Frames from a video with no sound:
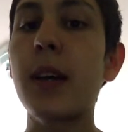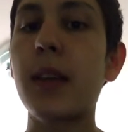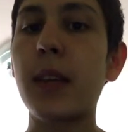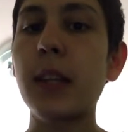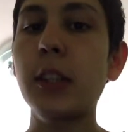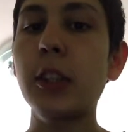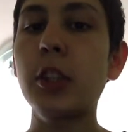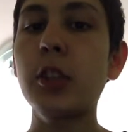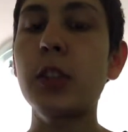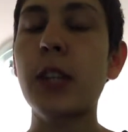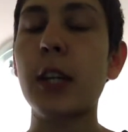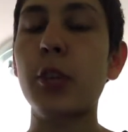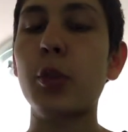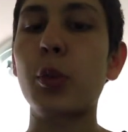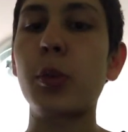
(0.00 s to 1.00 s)
Thanks to
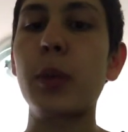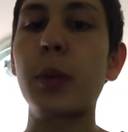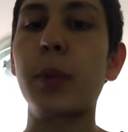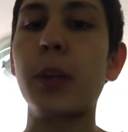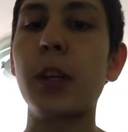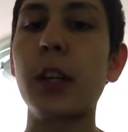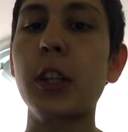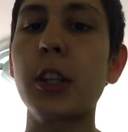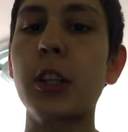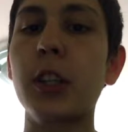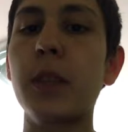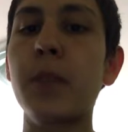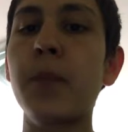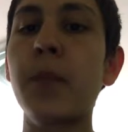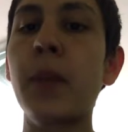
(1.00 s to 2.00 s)
sexual reproduction,